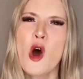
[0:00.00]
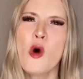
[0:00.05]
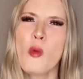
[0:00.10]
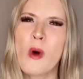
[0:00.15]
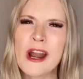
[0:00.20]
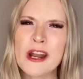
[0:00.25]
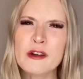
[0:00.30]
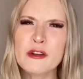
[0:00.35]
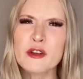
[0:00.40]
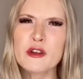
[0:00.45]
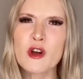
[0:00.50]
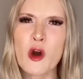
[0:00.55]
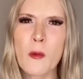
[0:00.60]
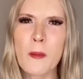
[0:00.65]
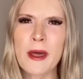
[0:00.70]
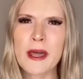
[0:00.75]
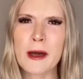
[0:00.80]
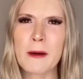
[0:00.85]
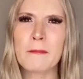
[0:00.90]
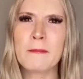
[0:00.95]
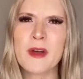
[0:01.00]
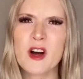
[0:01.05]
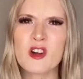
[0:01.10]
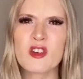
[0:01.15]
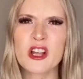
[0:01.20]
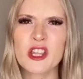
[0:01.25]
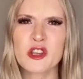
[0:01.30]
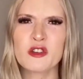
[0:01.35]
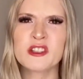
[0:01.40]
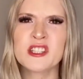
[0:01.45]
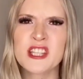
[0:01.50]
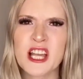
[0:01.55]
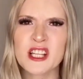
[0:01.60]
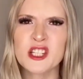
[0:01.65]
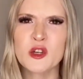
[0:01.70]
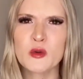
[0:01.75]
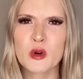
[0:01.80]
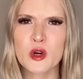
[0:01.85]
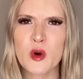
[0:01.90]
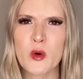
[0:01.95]
Why don't you go pick up milk like you said
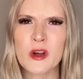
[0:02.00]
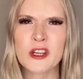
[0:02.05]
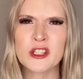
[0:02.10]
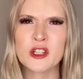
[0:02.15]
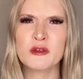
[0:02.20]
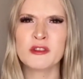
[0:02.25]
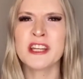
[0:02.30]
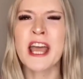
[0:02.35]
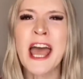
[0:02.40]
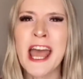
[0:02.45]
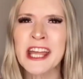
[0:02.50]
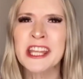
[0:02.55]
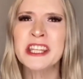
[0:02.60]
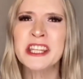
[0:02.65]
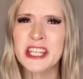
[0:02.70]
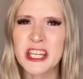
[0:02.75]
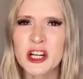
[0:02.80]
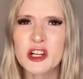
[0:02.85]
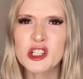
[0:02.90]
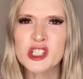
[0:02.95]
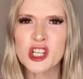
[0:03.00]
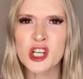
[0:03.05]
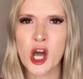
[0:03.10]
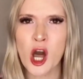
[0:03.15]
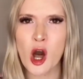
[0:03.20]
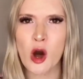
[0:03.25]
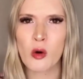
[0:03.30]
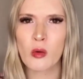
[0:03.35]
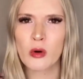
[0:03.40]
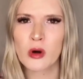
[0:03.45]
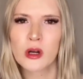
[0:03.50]
you were going to 10 years ago?